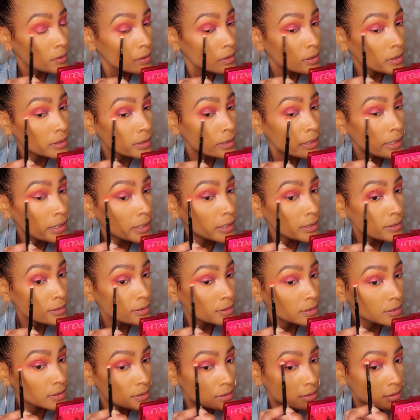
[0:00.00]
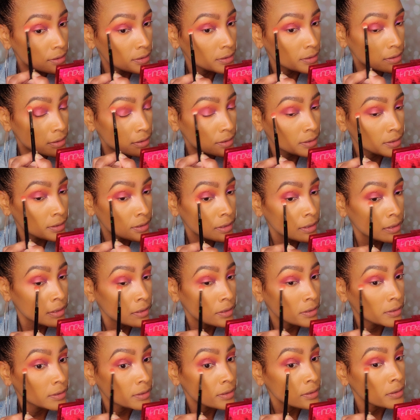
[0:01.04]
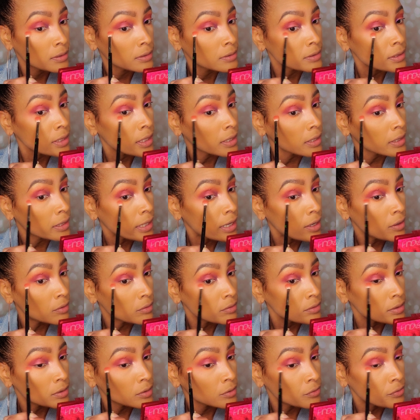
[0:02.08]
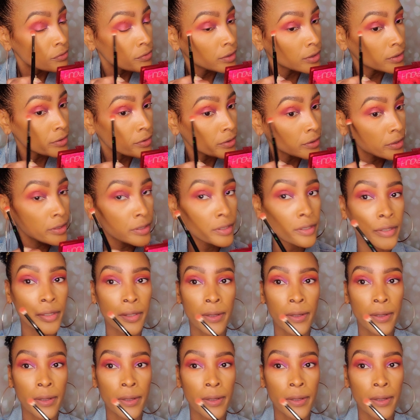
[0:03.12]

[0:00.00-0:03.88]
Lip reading: Connect and take it out a little further.